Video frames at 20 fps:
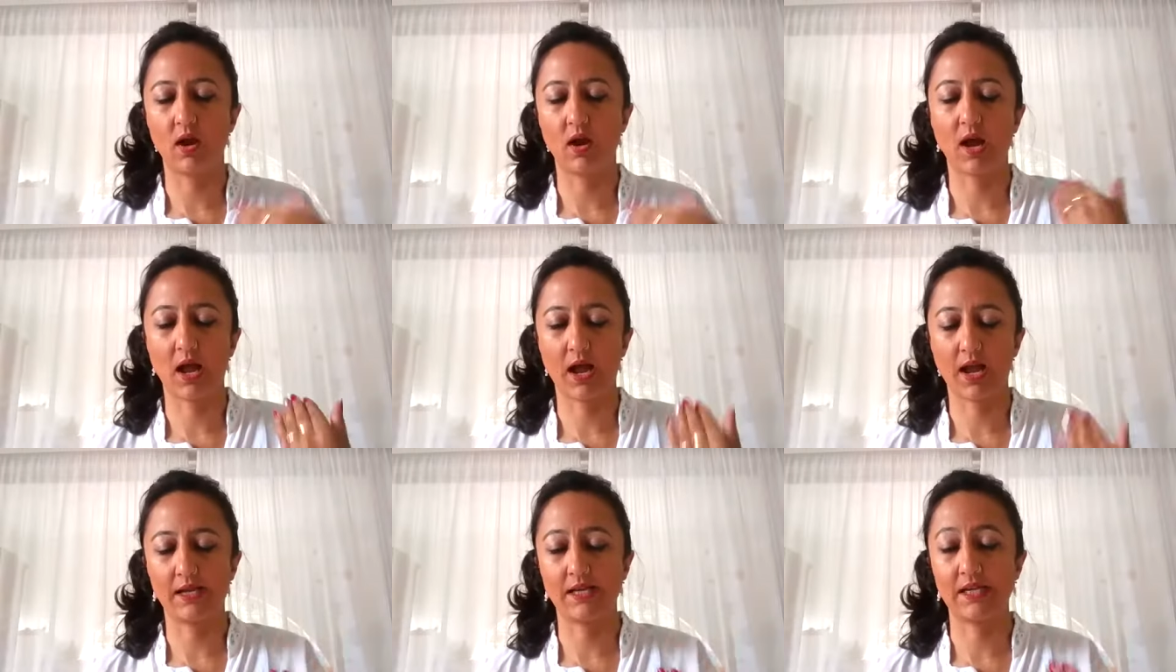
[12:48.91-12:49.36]

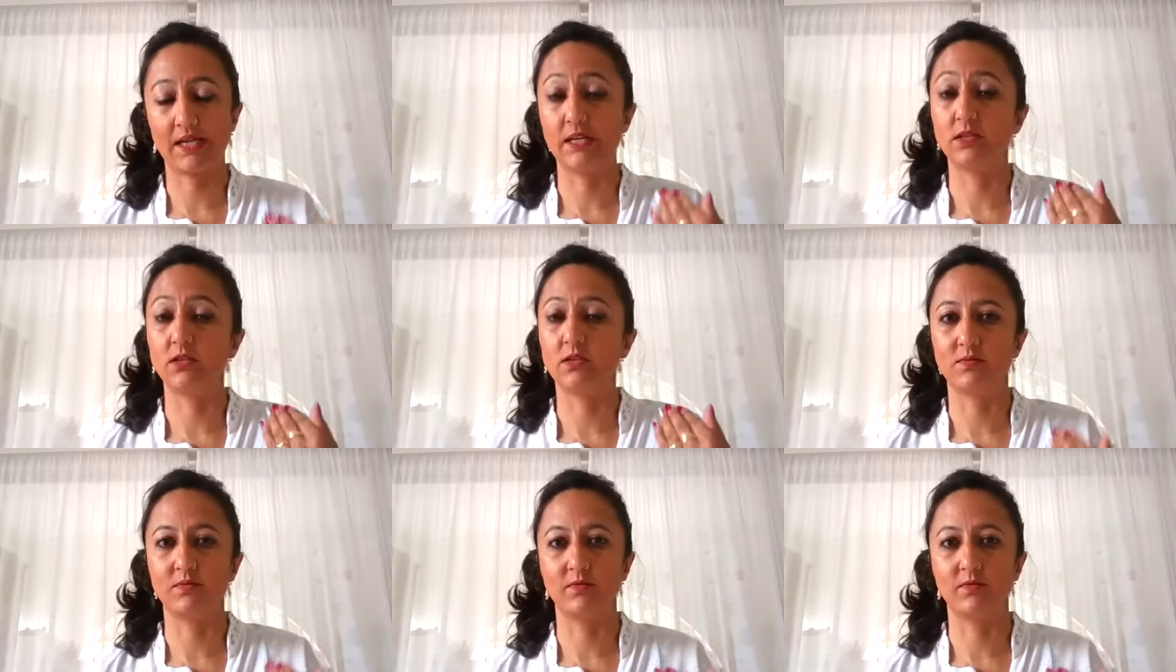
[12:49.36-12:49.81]
I need
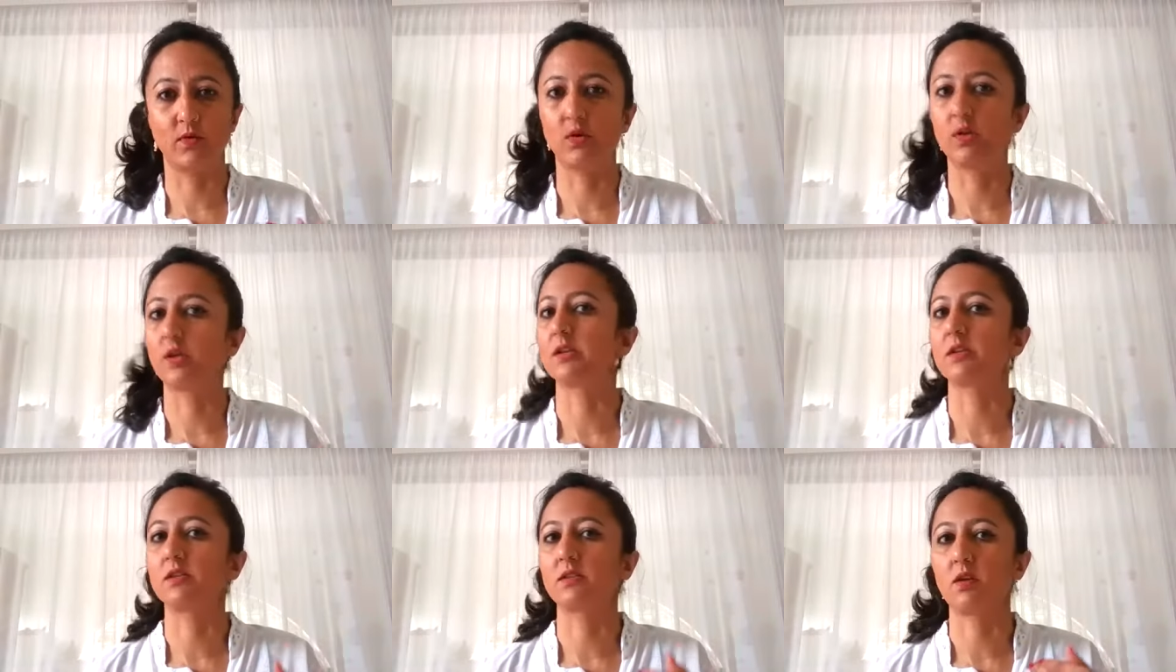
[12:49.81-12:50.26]
to
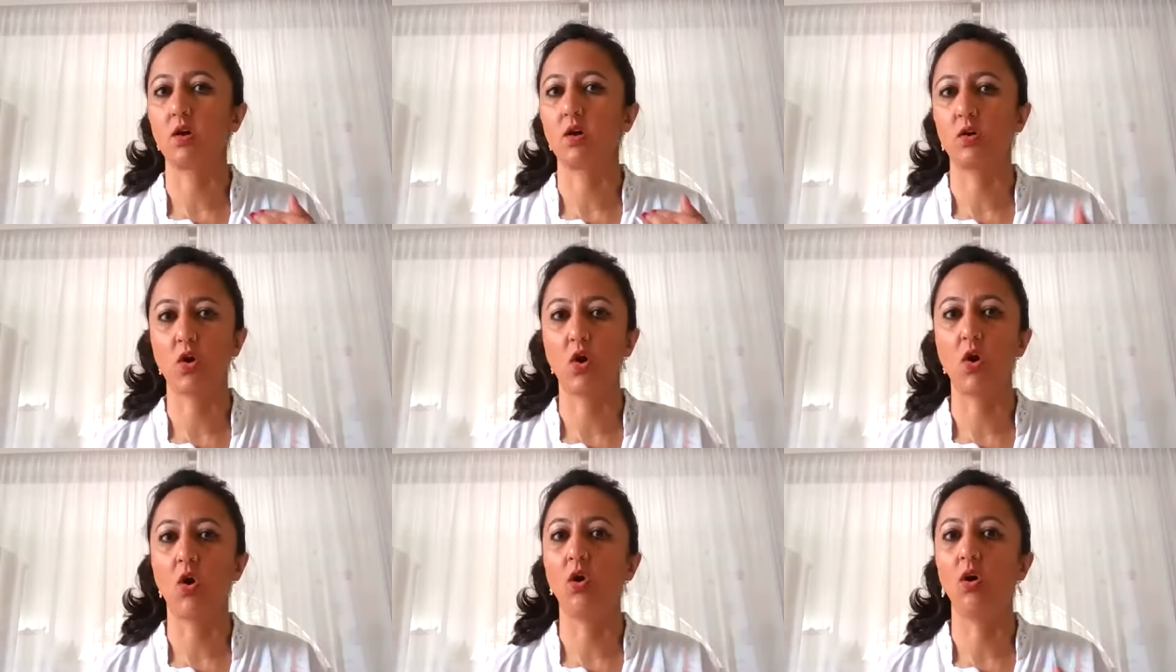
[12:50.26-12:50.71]
focus
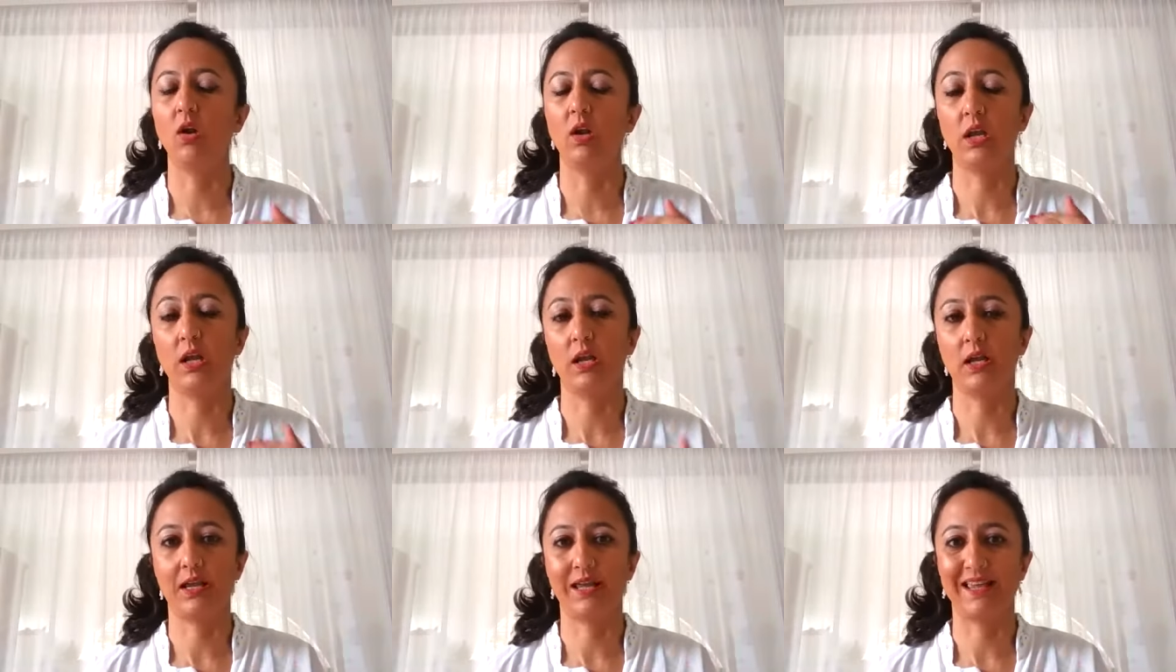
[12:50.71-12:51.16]
on
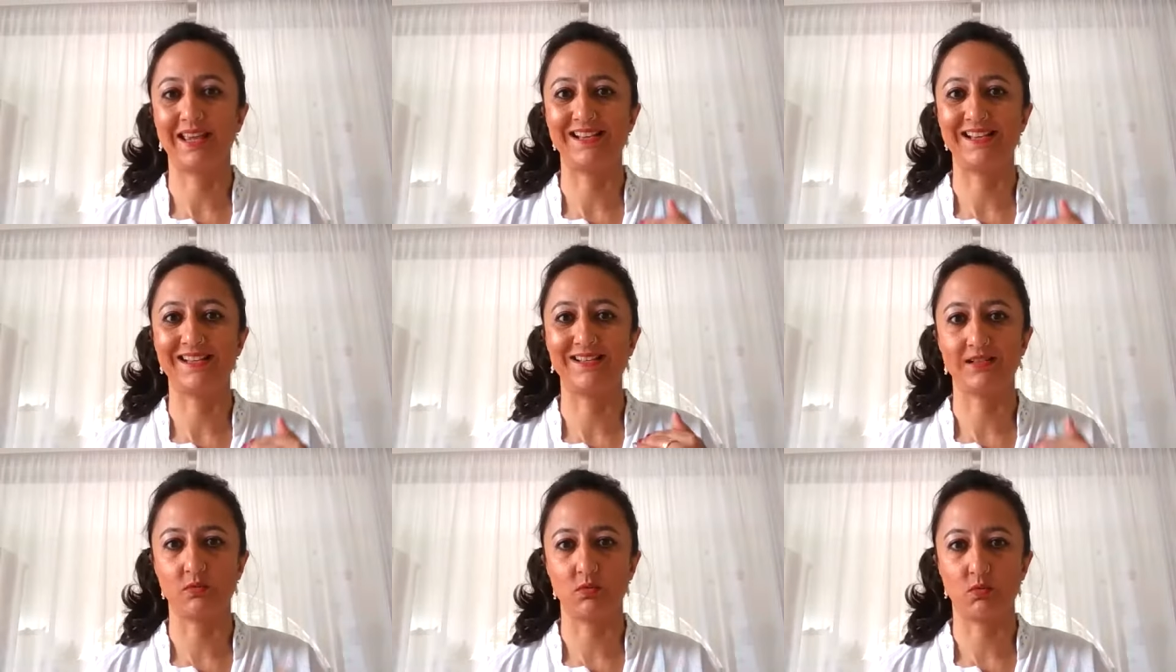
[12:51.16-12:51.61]
all
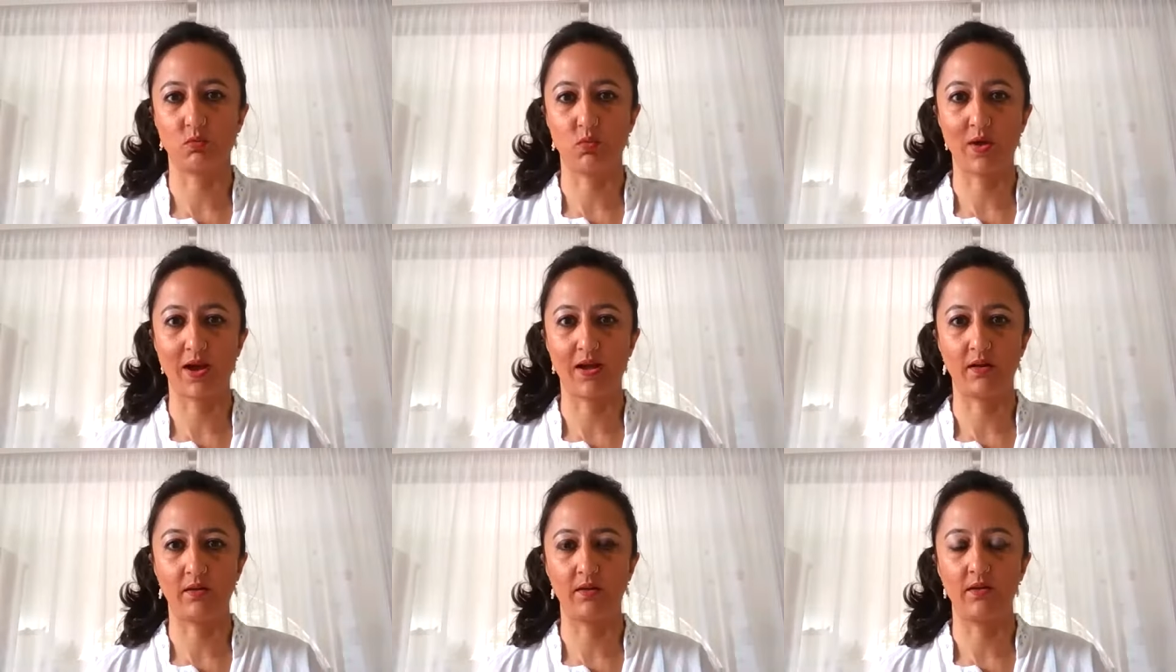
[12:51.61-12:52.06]
is
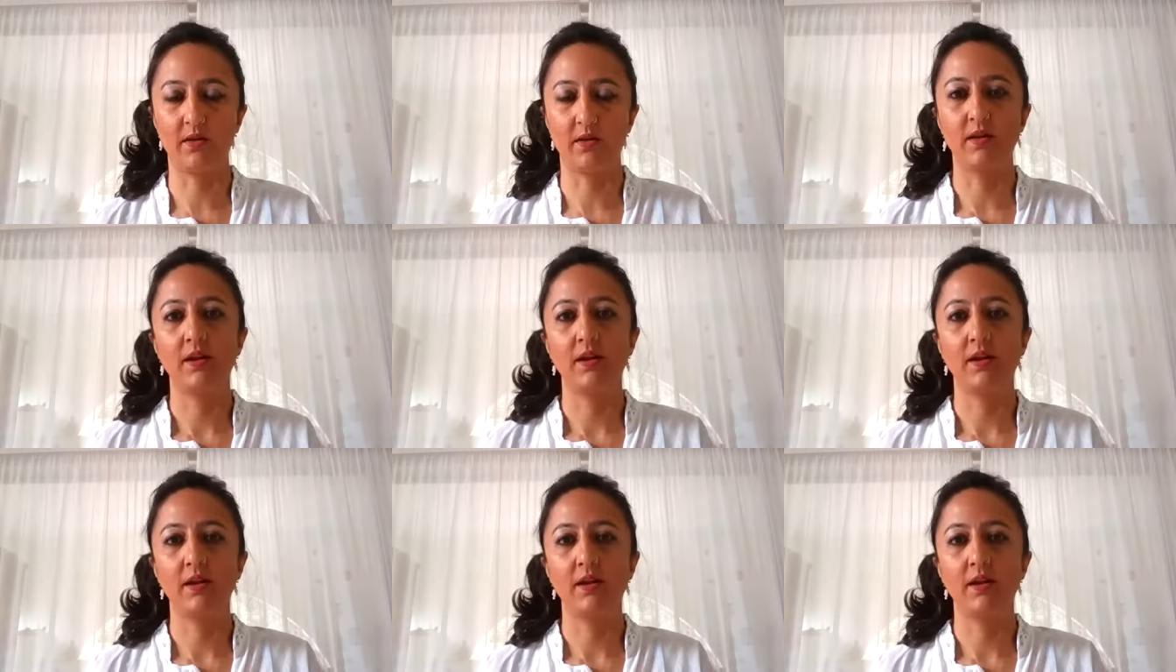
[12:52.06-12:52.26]
well.